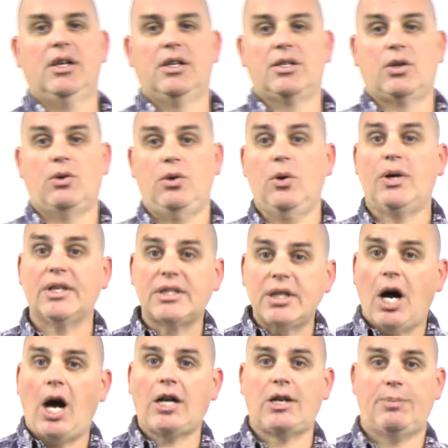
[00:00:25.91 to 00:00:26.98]
So you could
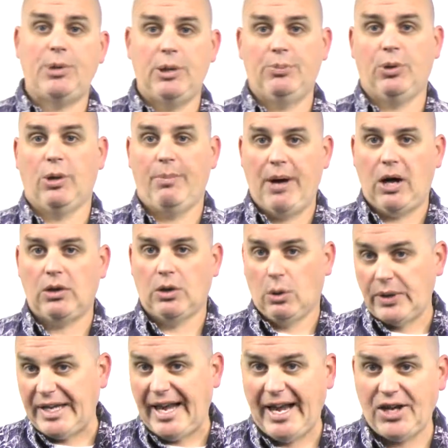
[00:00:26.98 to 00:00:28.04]
talk to people about
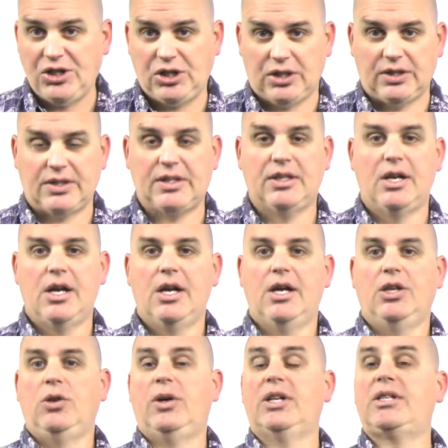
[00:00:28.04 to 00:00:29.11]
locations.
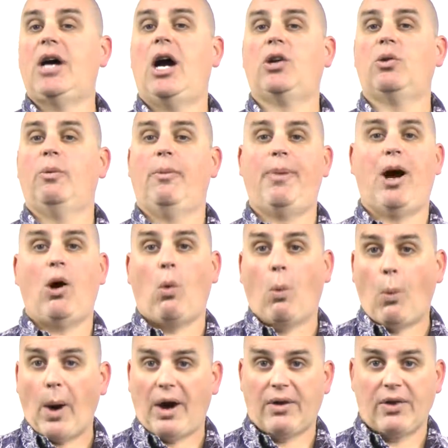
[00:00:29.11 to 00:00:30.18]
You could talk to them
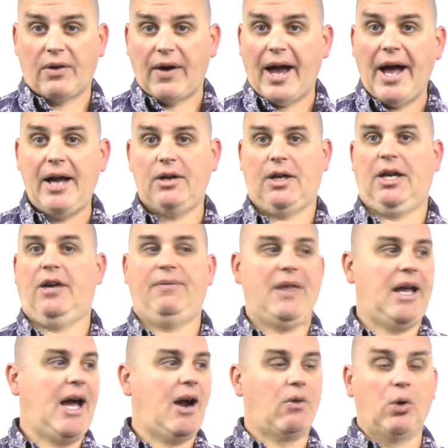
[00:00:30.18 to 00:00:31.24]
about where they're at, like if
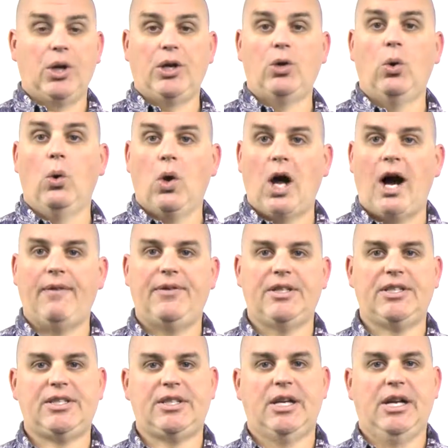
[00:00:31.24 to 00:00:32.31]
they got a really cool
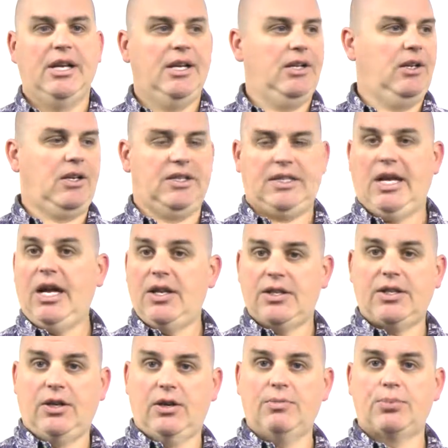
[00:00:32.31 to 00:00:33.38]
office, you could say, hey, this
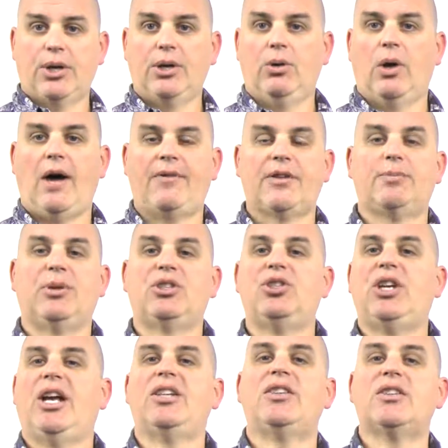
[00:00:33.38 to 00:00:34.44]
you know pretty cool office, but
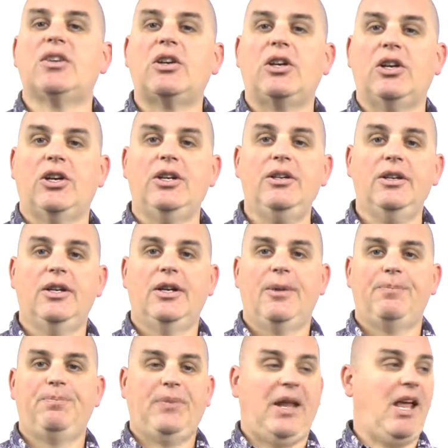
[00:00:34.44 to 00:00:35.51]
chances are good
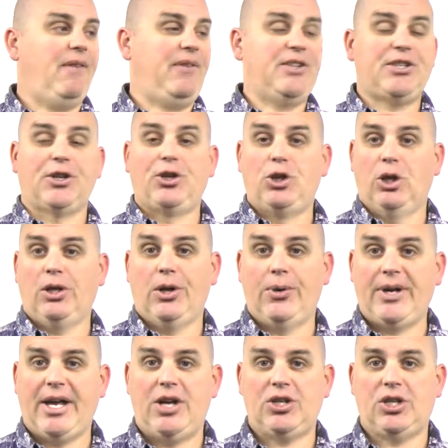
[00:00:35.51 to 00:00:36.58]
if it's a good
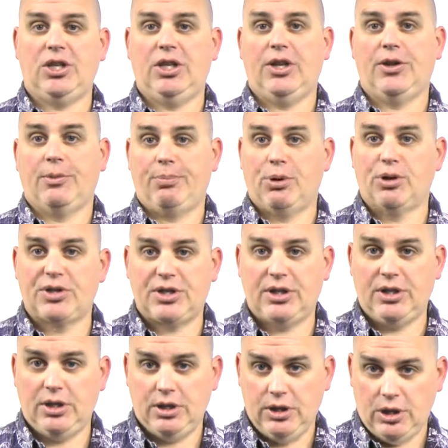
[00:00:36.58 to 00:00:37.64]
location, the
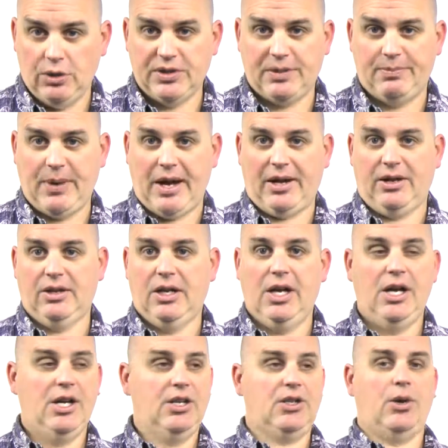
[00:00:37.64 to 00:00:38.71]
person knows about it.
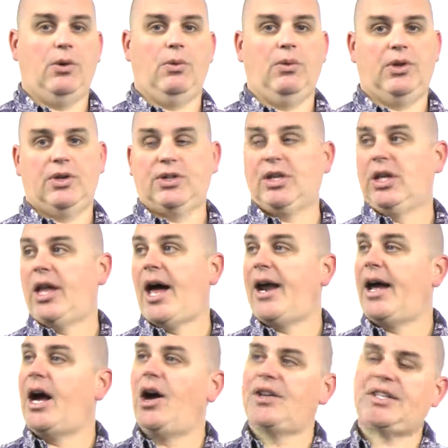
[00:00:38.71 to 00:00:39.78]
So there's a lot of
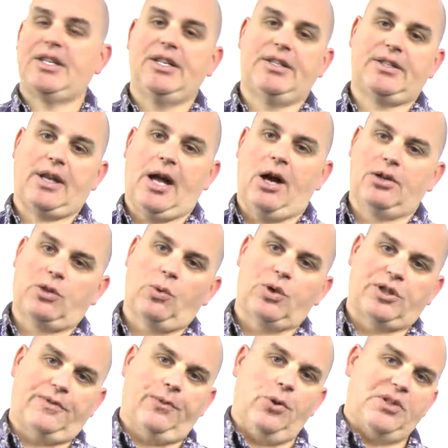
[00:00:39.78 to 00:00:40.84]
houses out
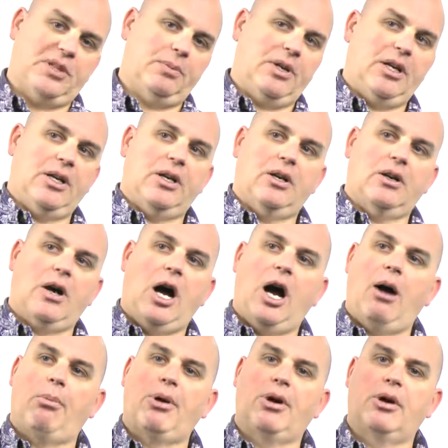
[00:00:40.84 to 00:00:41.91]
towards Folsom here,
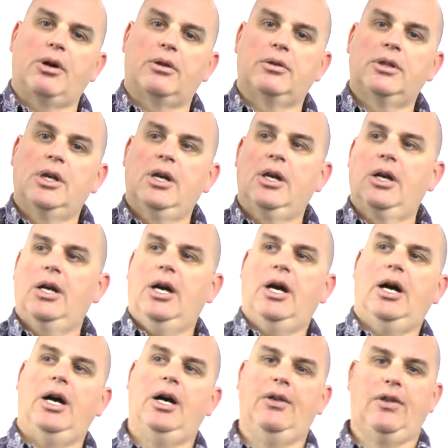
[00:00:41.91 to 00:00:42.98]
Auburn,
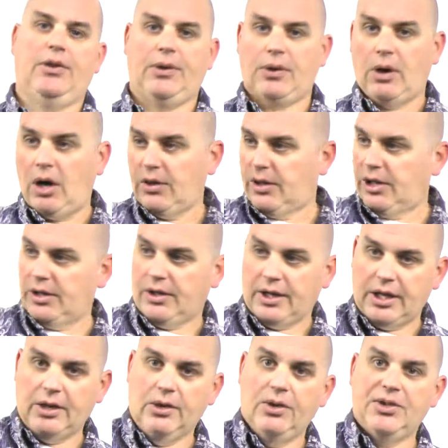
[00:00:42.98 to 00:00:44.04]
uh, that they're on the, the
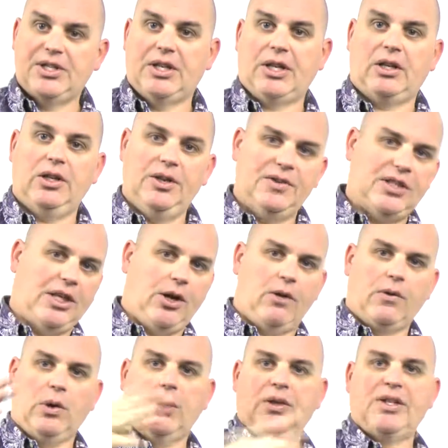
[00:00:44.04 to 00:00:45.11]
hills and the cliffs and they
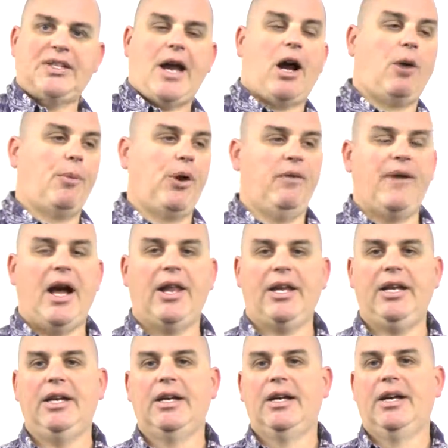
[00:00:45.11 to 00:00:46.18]
overlook the Sacramento
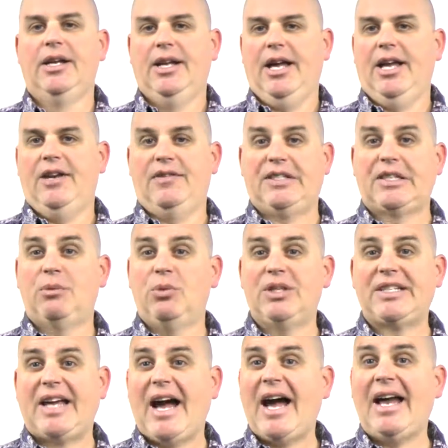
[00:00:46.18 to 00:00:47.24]
Valley. And if
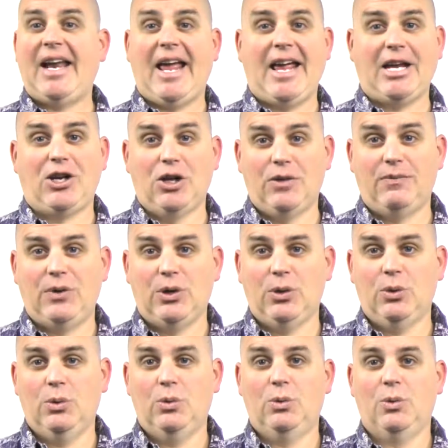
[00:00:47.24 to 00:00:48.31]
someone's got a good
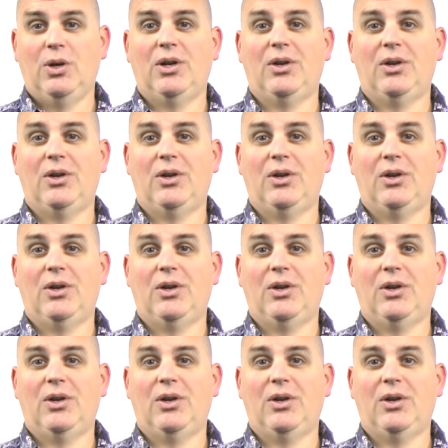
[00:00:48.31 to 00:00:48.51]
view,